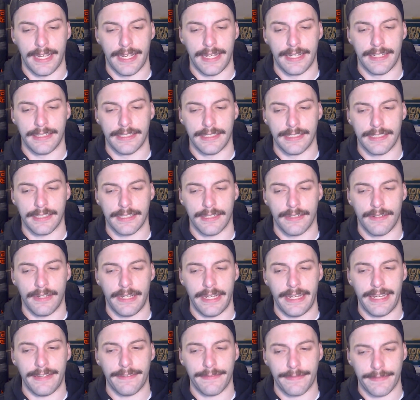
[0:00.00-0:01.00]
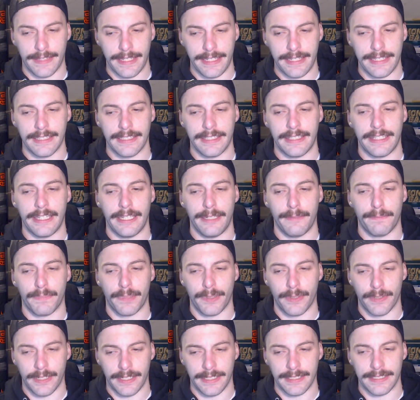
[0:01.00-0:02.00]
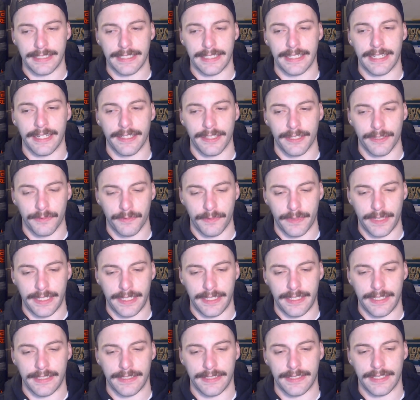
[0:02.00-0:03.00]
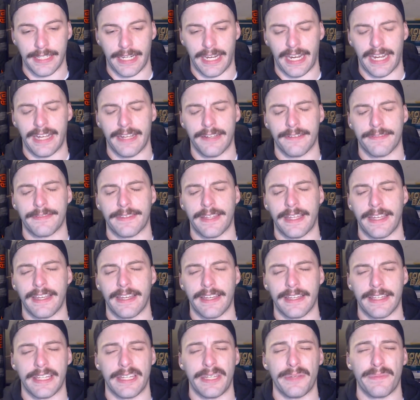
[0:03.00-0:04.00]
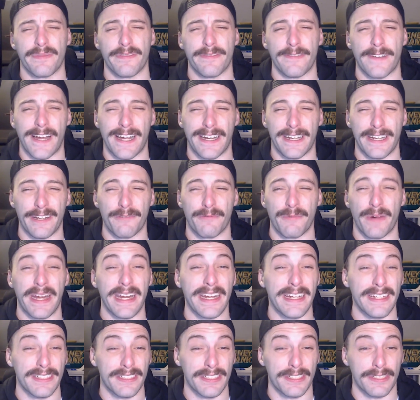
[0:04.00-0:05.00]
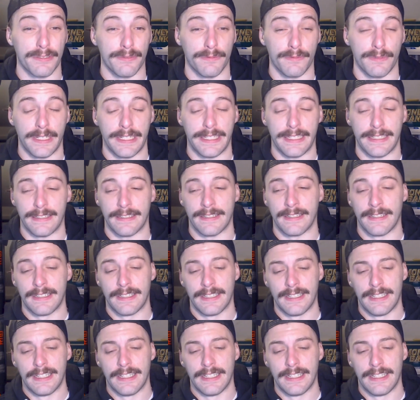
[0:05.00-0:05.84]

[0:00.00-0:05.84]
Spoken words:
and if they can keep putting together wins, if they can keep finding ways to win,